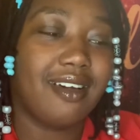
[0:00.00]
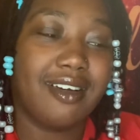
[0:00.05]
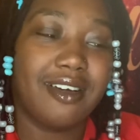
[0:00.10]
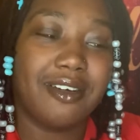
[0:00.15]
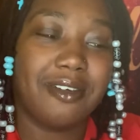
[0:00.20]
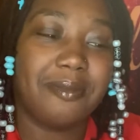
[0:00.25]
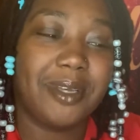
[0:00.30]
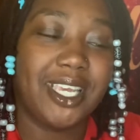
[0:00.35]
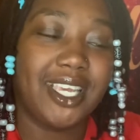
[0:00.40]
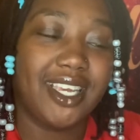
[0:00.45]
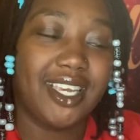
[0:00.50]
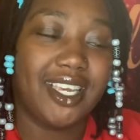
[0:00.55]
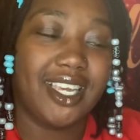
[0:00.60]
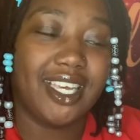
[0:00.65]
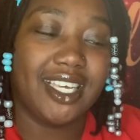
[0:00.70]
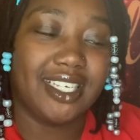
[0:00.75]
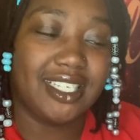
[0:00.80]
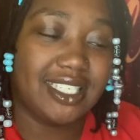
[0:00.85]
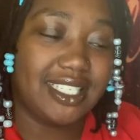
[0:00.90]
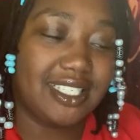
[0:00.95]
He
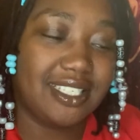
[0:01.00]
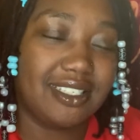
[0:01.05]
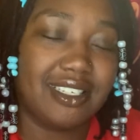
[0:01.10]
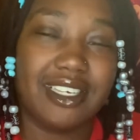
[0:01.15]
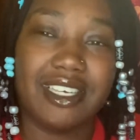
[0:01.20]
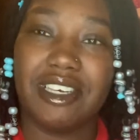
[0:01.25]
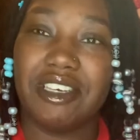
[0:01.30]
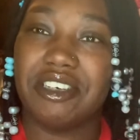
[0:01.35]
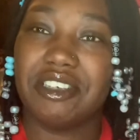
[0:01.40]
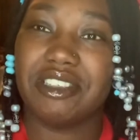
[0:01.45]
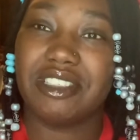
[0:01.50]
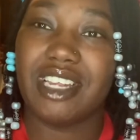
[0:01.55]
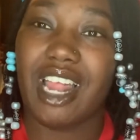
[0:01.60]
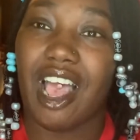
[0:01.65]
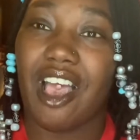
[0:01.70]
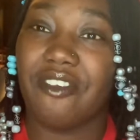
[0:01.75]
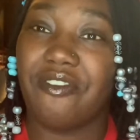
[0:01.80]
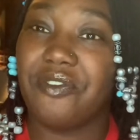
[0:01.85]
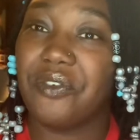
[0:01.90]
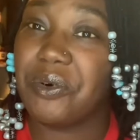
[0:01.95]
is
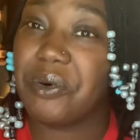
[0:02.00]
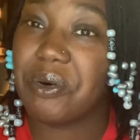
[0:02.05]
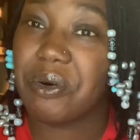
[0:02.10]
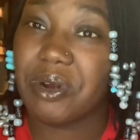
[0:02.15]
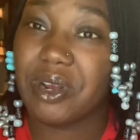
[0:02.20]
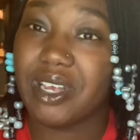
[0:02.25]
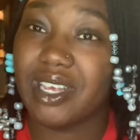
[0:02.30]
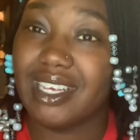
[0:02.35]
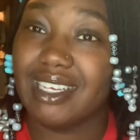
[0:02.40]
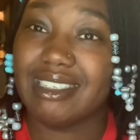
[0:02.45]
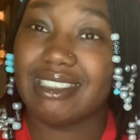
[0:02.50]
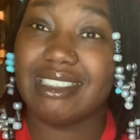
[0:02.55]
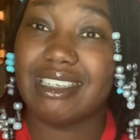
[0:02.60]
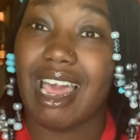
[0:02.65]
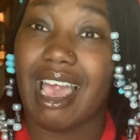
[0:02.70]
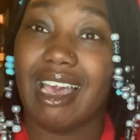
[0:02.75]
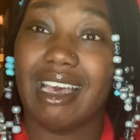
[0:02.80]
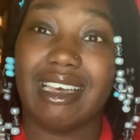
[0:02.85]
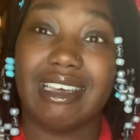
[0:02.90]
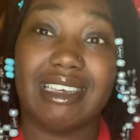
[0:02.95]
not for, he is
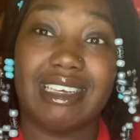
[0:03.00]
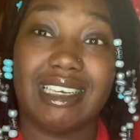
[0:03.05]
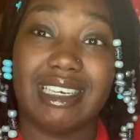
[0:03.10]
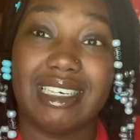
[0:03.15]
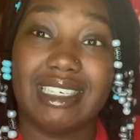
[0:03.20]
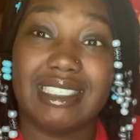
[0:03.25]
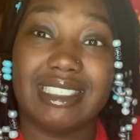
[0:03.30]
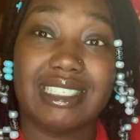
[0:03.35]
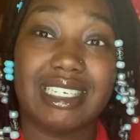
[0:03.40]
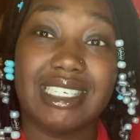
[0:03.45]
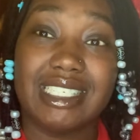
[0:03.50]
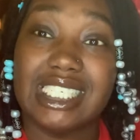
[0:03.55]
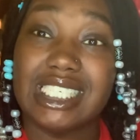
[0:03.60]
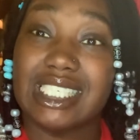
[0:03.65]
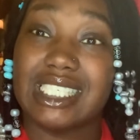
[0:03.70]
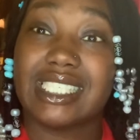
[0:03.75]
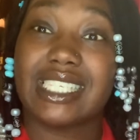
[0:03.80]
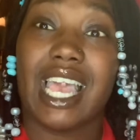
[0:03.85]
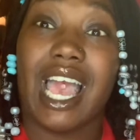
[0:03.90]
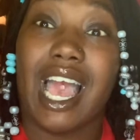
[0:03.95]
not against, he
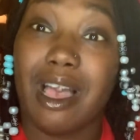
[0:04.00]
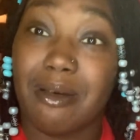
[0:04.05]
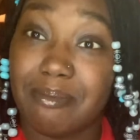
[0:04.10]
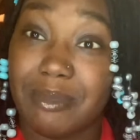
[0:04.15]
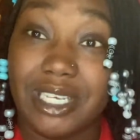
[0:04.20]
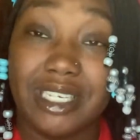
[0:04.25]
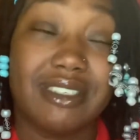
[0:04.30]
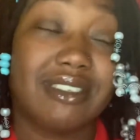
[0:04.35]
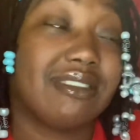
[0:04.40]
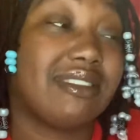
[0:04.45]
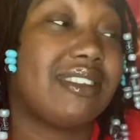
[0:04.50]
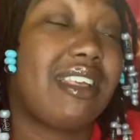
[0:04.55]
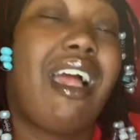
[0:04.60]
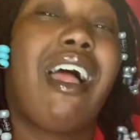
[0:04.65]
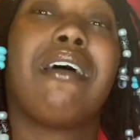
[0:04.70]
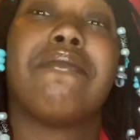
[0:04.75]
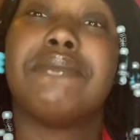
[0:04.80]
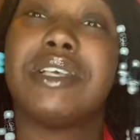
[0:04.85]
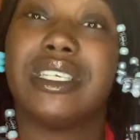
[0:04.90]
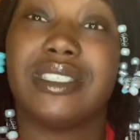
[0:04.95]
just
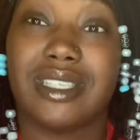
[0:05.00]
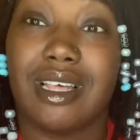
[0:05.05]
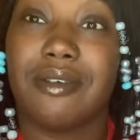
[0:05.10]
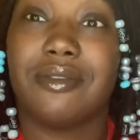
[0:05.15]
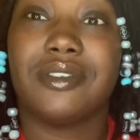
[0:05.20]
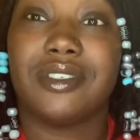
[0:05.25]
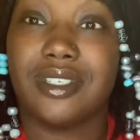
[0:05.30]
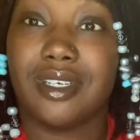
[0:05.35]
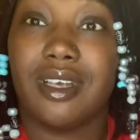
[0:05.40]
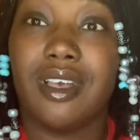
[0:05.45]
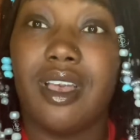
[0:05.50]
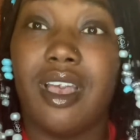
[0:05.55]
comments on it.